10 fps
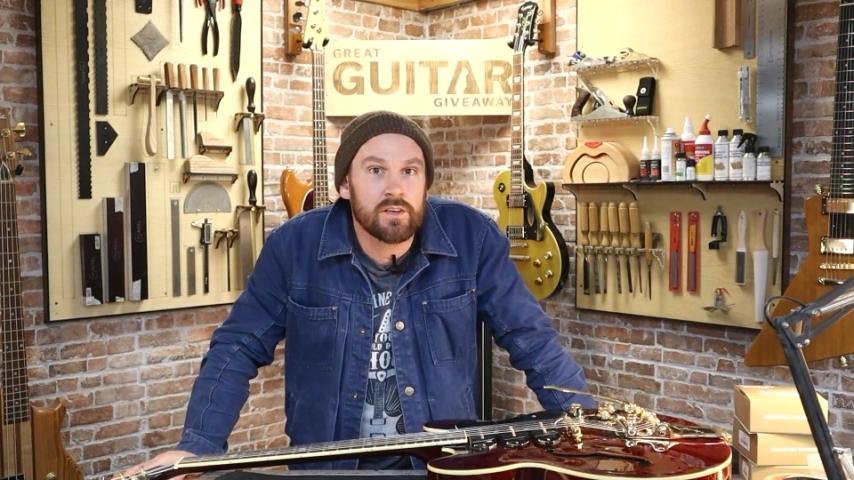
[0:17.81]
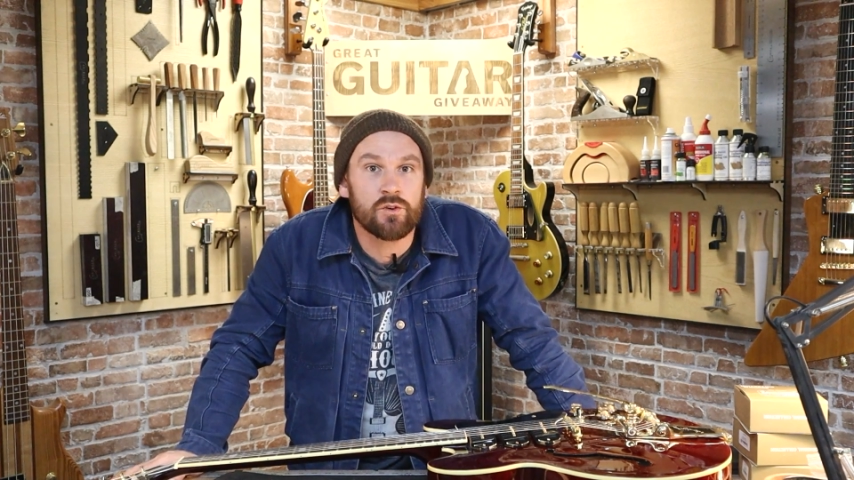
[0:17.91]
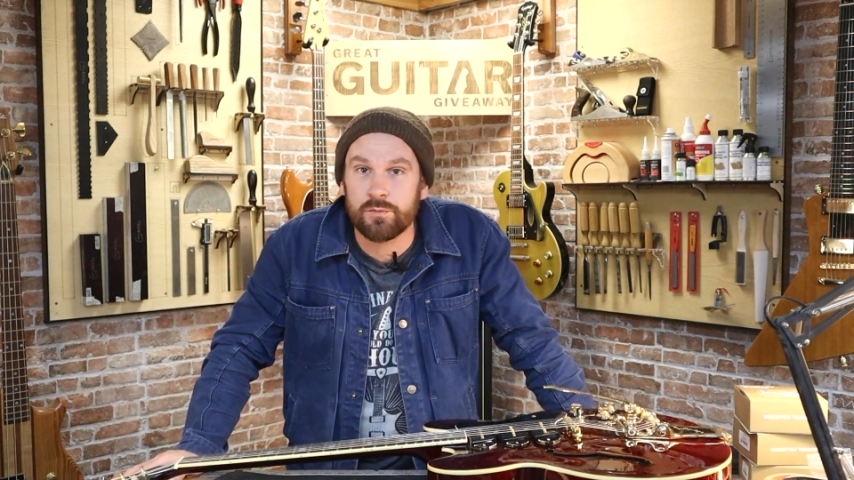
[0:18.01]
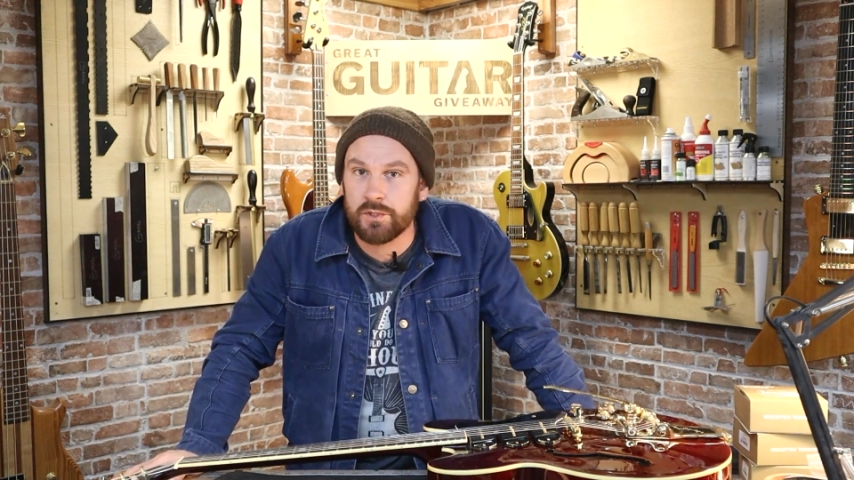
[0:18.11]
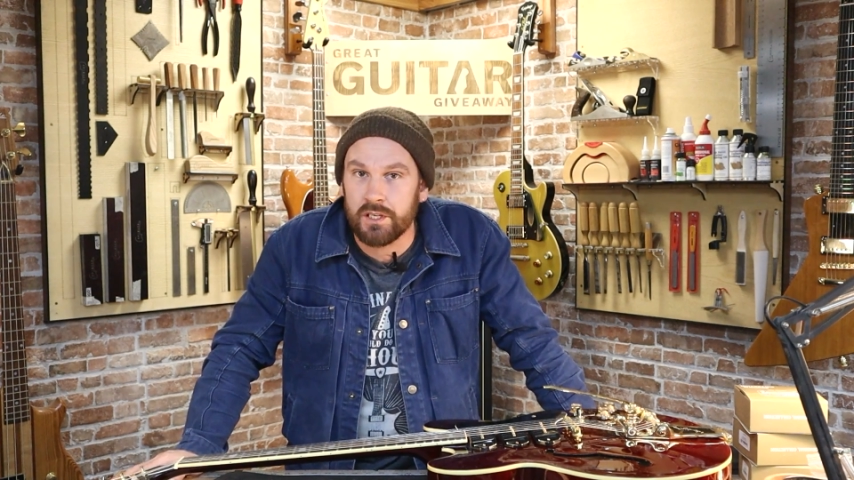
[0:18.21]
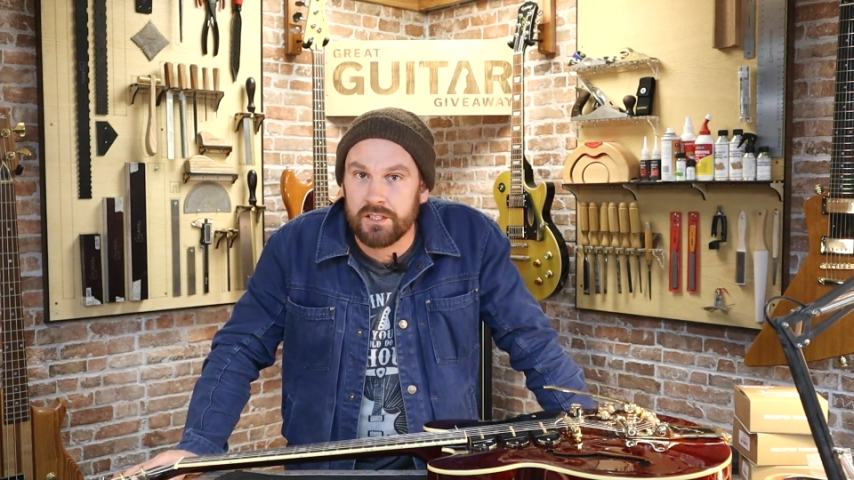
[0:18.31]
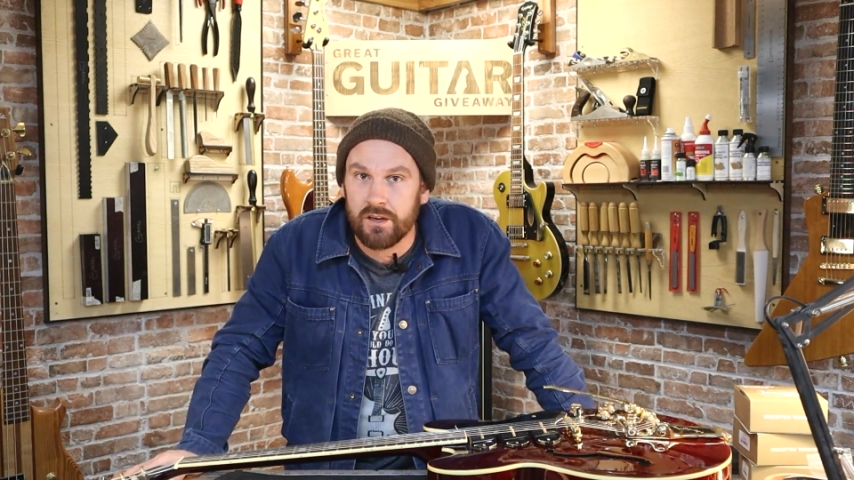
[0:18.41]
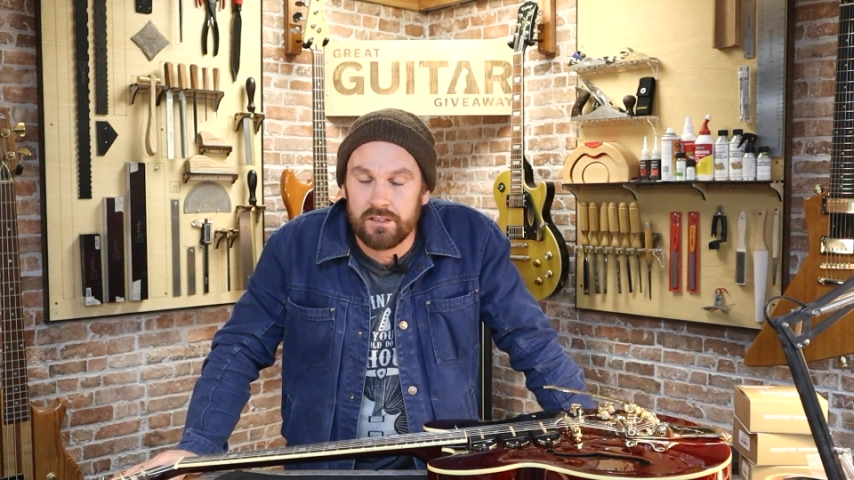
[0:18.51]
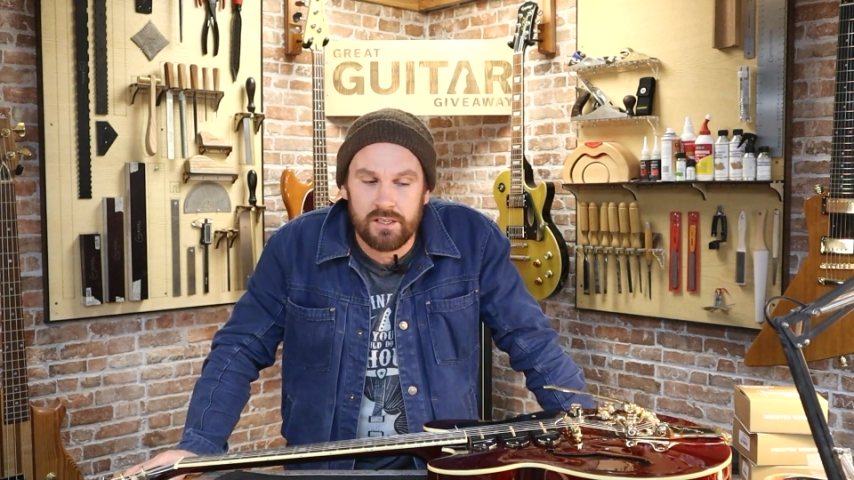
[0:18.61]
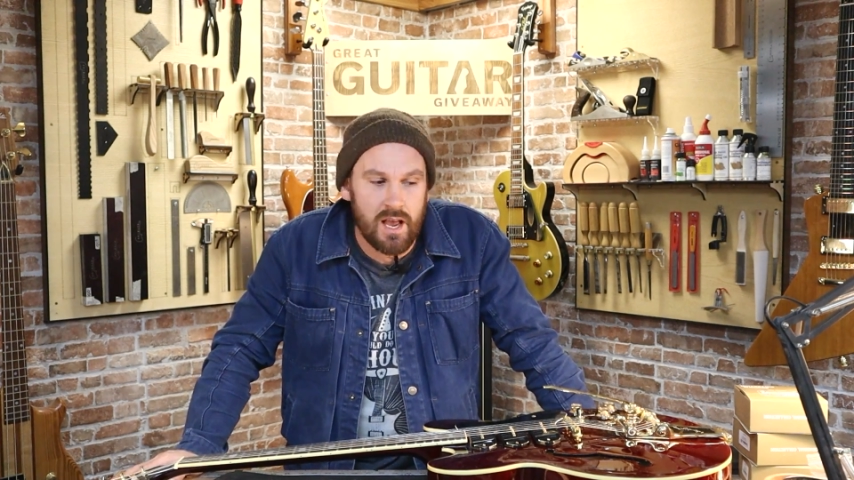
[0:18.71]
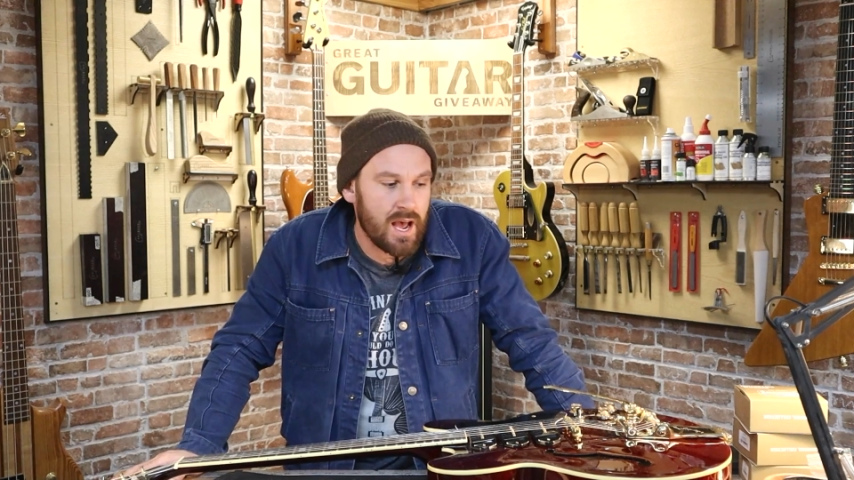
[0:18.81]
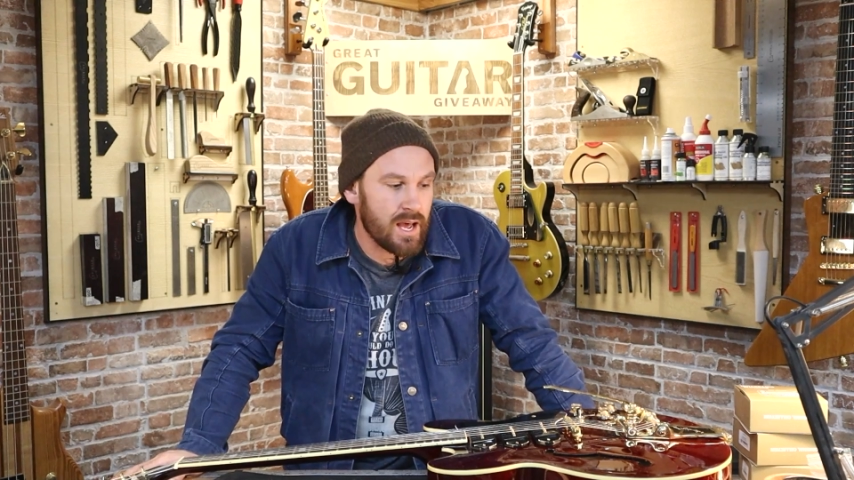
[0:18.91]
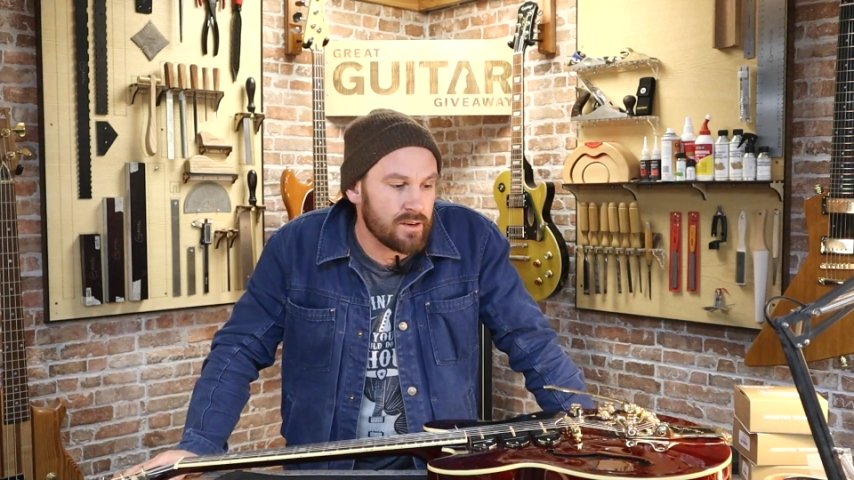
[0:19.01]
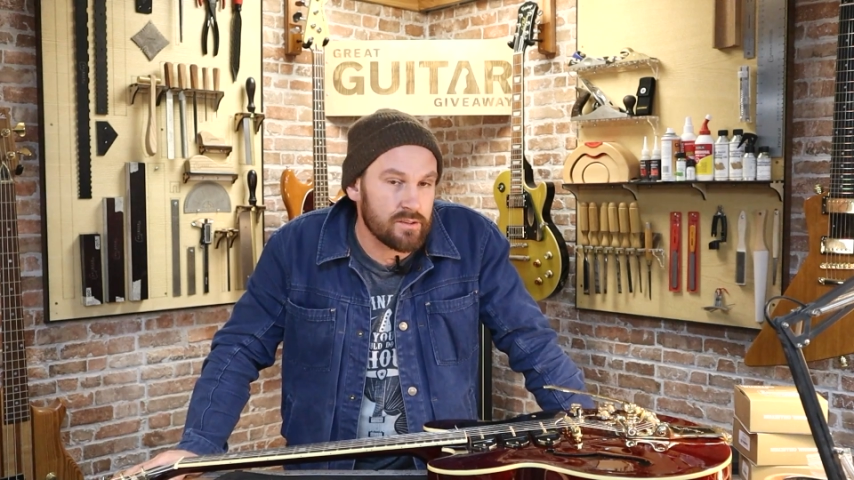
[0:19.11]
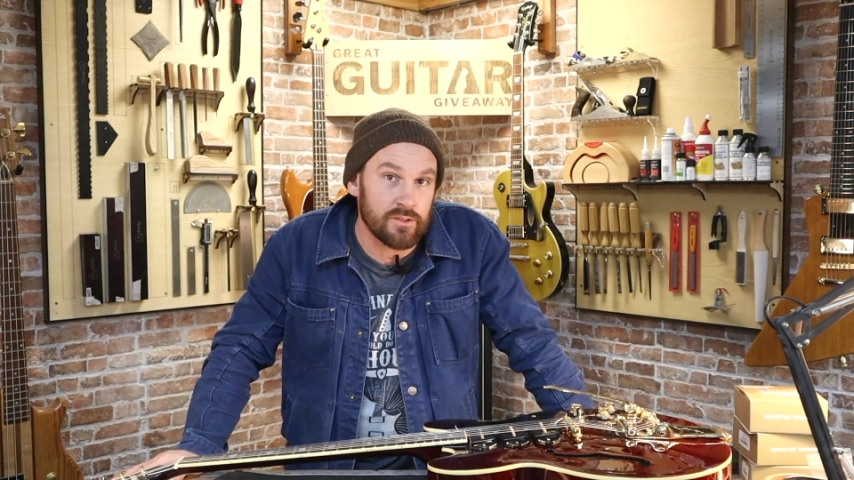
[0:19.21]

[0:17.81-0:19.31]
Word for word: Crimson Guitars and